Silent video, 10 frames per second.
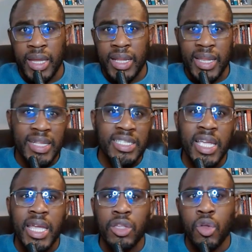Let's
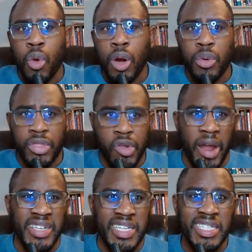say you work with your
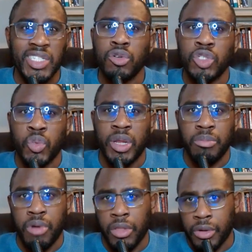identical twin
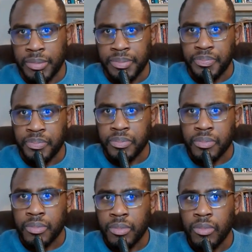brother.
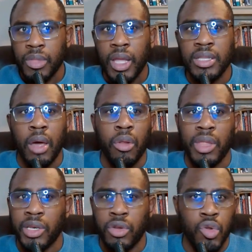Not
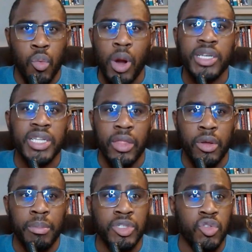only do you work
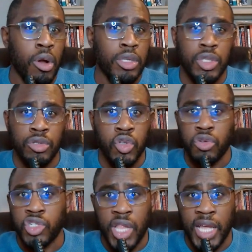together, but you also
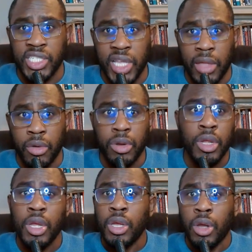socialize together,
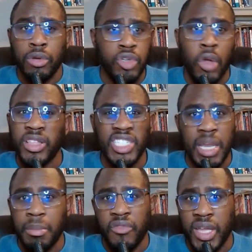go to all the
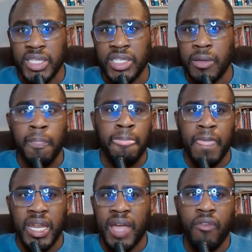same events,
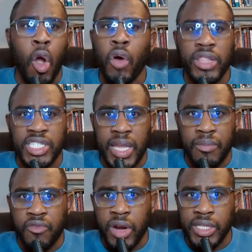and have all the same
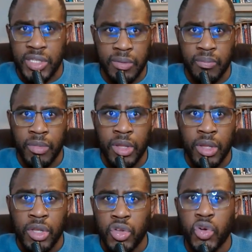friends.
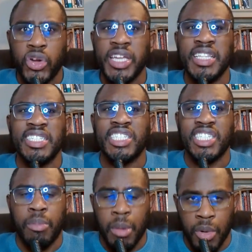You're
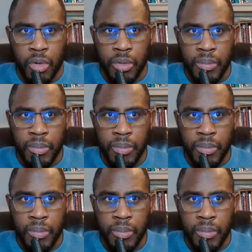inseparable.